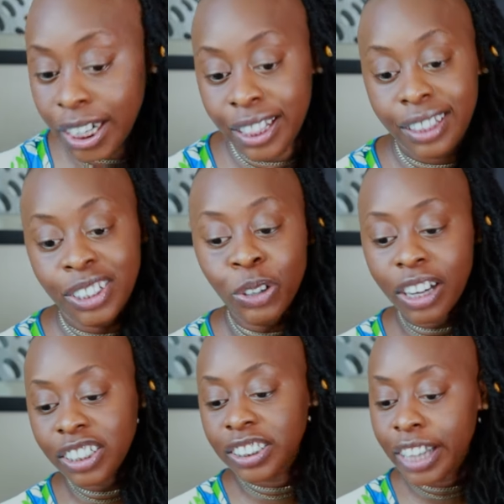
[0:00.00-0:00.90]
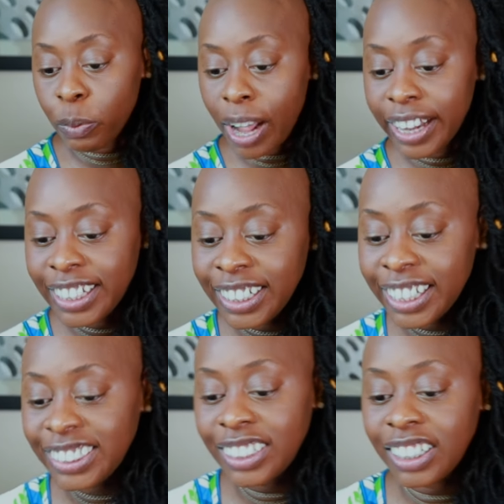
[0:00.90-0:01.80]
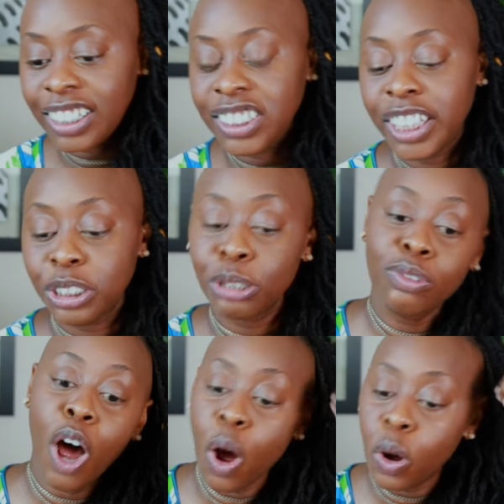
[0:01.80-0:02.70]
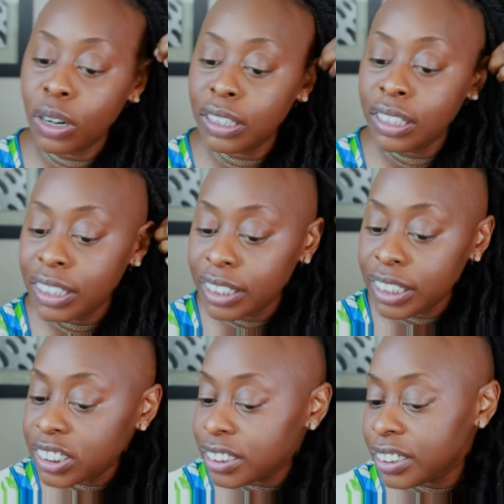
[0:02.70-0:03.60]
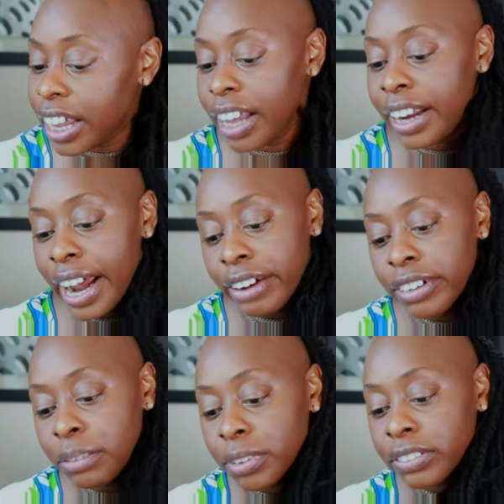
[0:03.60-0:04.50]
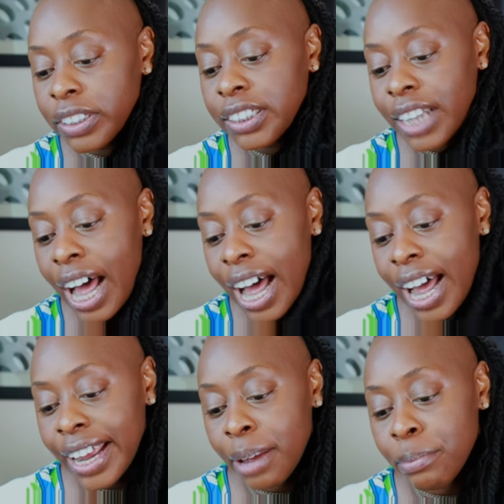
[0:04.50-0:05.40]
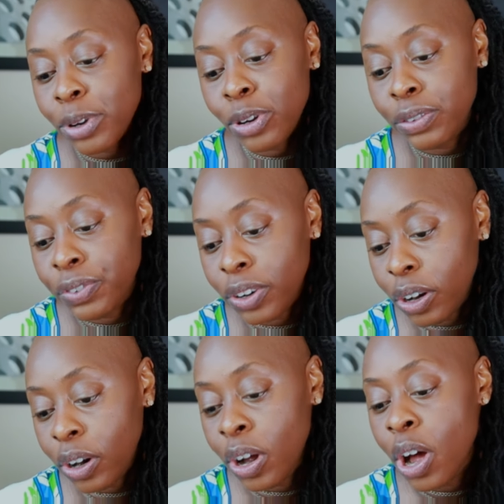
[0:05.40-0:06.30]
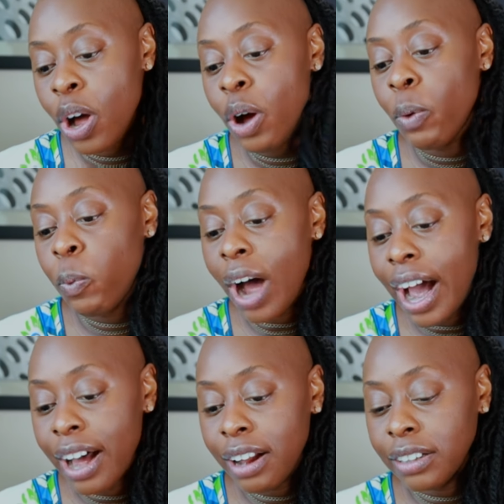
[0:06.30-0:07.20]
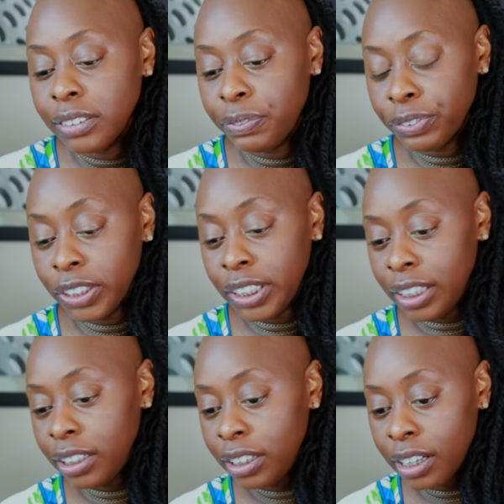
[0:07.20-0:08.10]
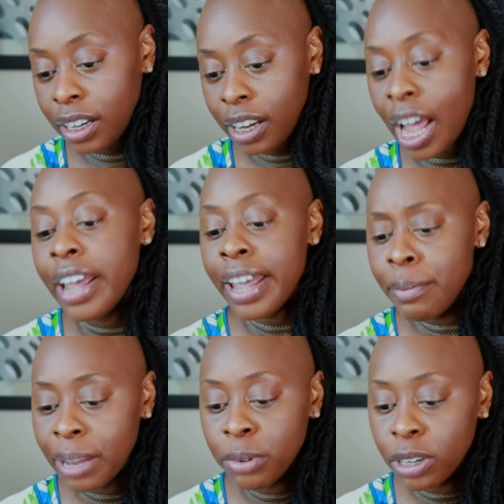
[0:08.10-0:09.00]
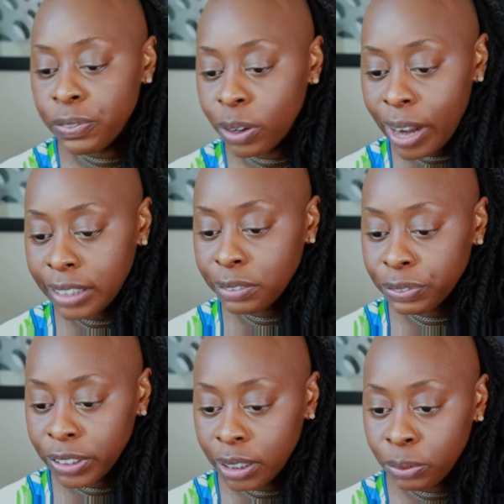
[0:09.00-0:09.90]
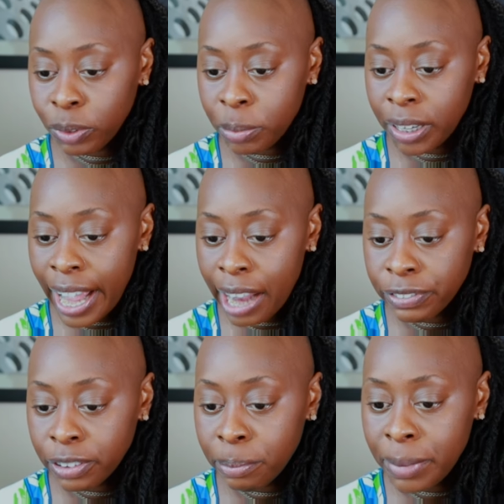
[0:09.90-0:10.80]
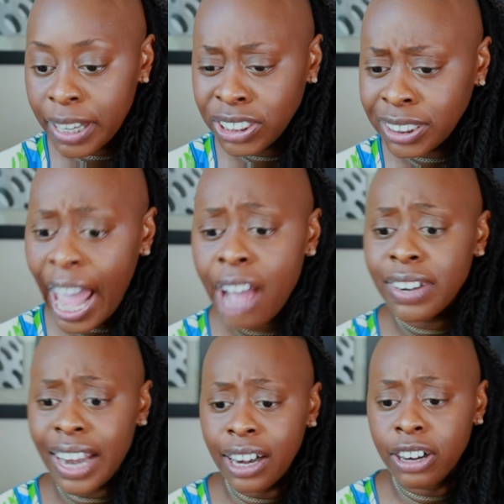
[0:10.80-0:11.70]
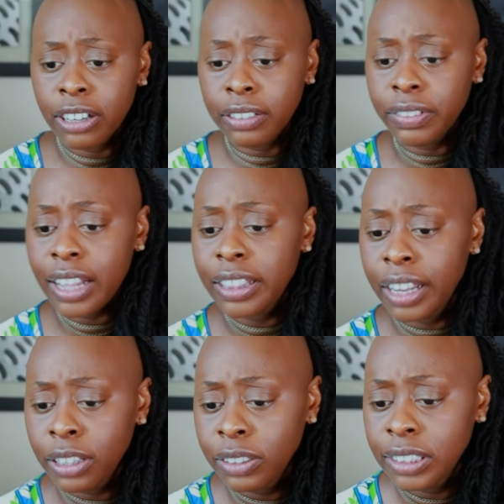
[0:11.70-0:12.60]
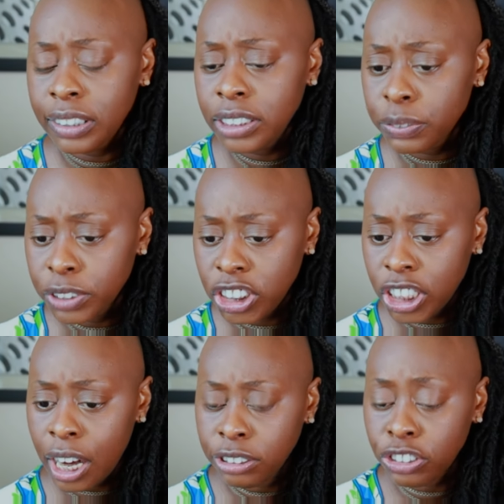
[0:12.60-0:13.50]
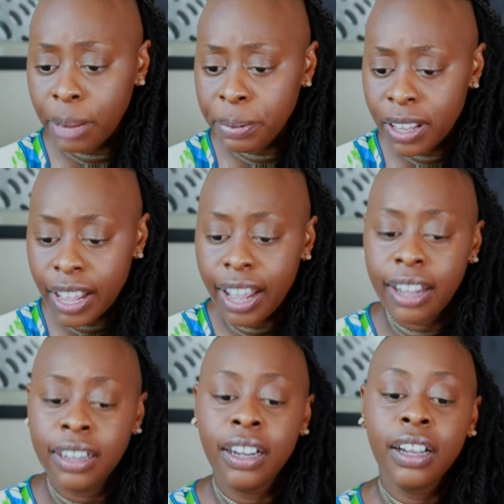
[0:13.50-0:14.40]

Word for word: And you understand why he is such a troll. Kalisha said, Erin Marie's I am beautiful, wild, free, I am a beautiful, wild, and free woman affirmations. I have not heard of that. Thank you, Kalisha, for dropping that.